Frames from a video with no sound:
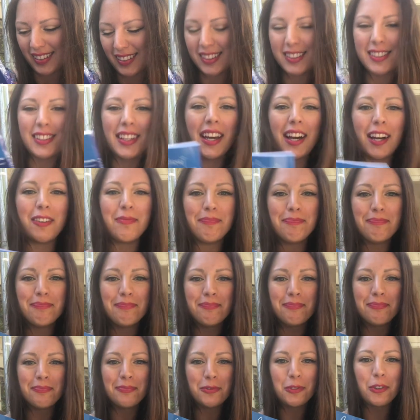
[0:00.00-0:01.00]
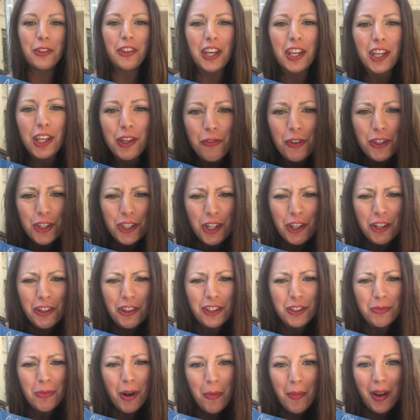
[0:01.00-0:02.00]
Yeah. Well, thank you for sharing
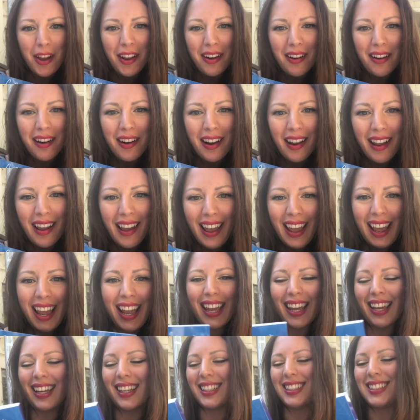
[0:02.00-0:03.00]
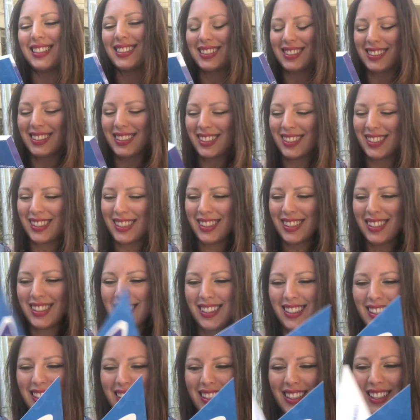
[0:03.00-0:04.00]
this moment. And
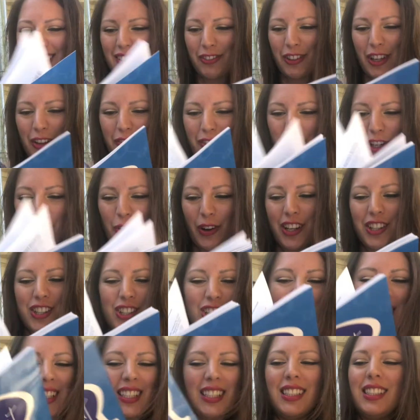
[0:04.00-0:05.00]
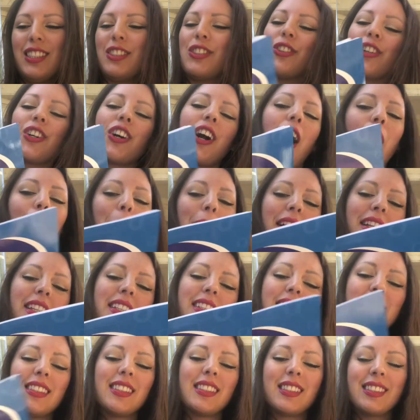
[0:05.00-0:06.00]
if you have any questions or
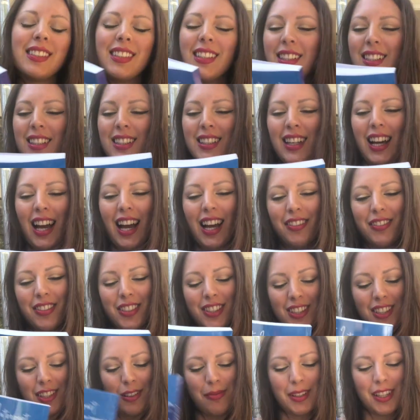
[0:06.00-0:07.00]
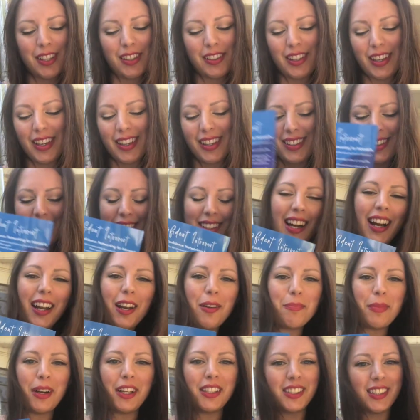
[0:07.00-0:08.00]
comments, I'm just gonna be like kind
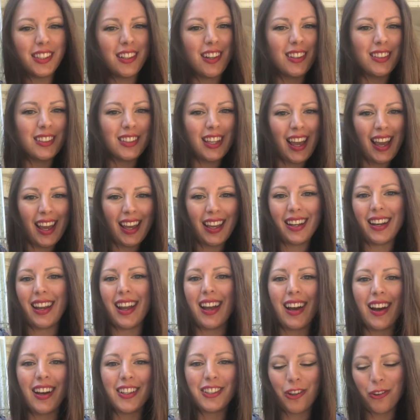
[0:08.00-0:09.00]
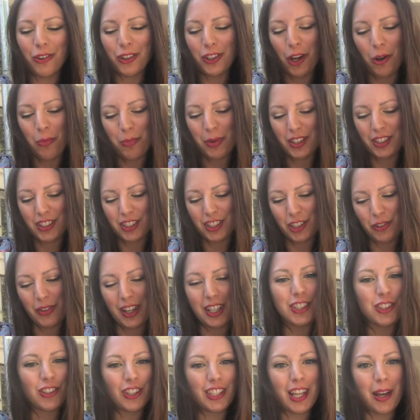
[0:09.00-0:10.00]
of buzzing all day and totally open to
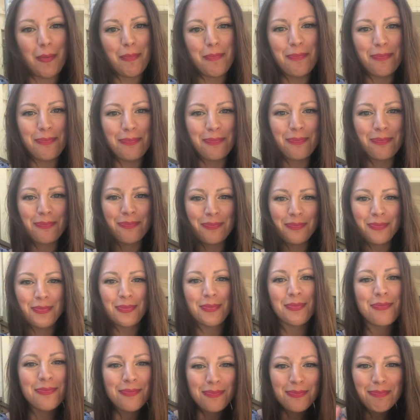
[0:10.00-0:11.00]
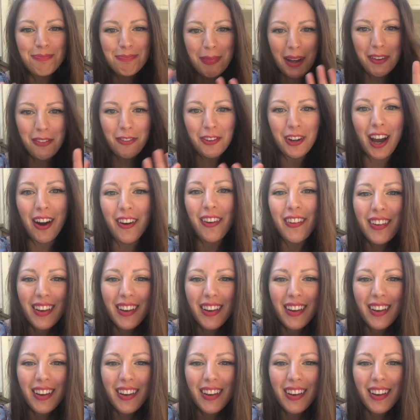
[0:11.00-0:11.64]
answering them. Bye for now.